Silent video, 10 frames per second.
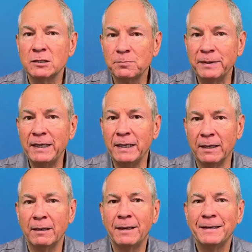
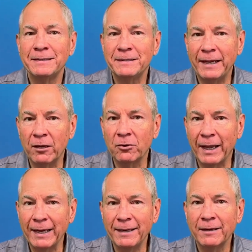speeding,
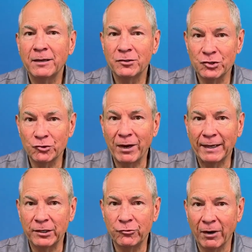tailgating,
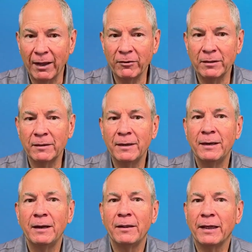distracted driving.
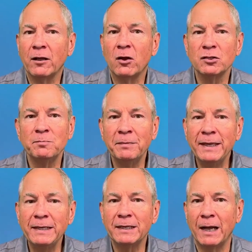They cause
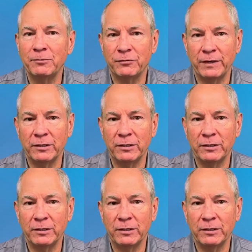many types of